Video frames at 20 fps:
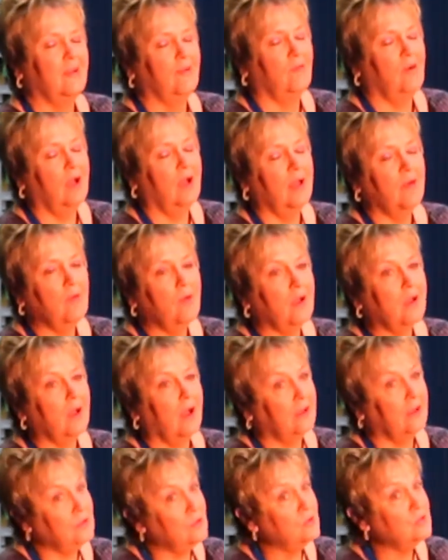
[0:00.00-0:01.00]
Well,
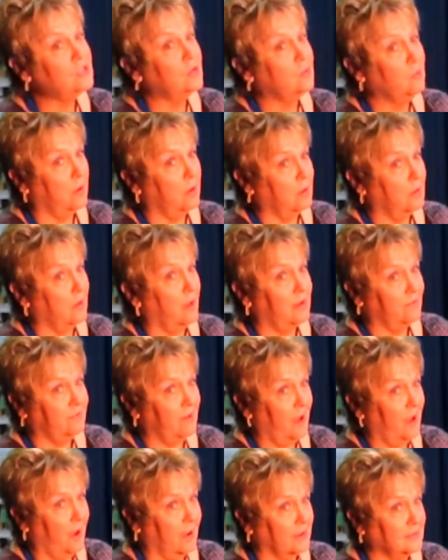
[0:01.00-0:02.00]
I usually wear a lot of
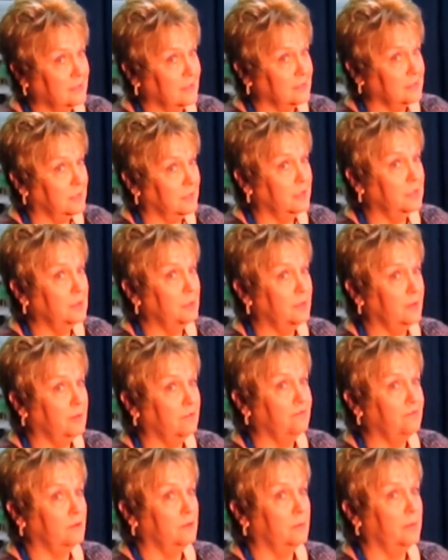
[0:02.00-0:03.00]
hats. As an
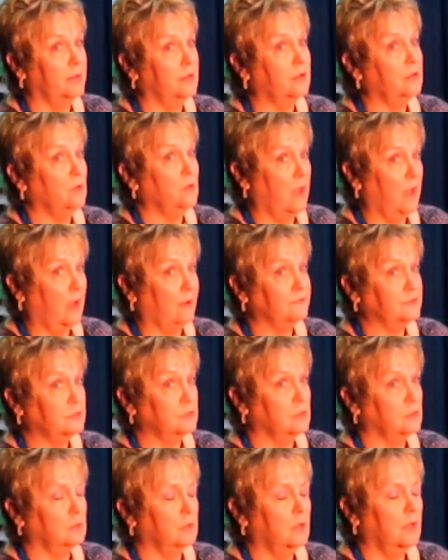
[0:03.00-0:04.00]
independent filmmaker, you have
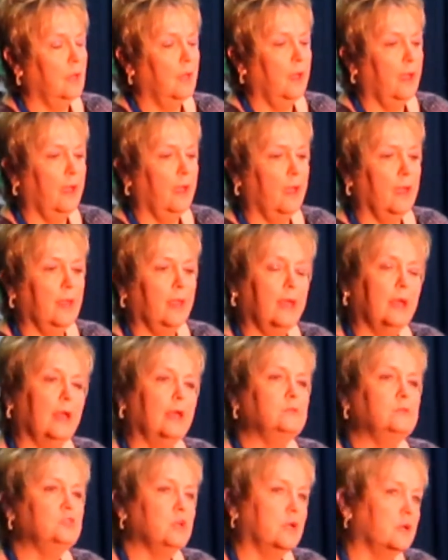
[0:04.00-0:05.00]
to. Mm-hmm. And
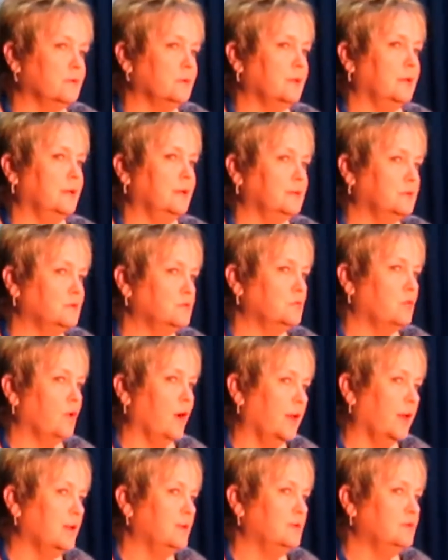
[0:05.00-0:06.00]
I generally
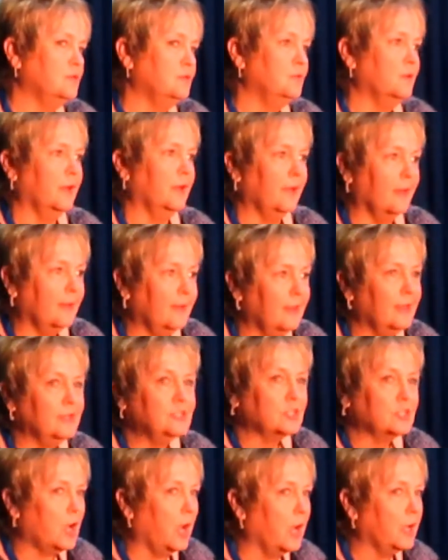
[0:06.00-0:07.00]
try to do a
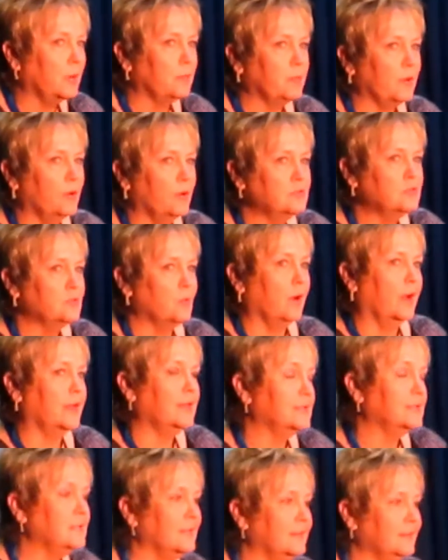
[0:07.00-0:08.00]
Hitchcock approach where I
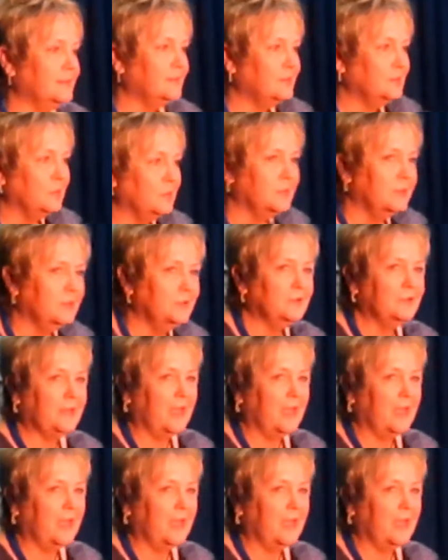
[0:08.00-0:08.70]
get to do a little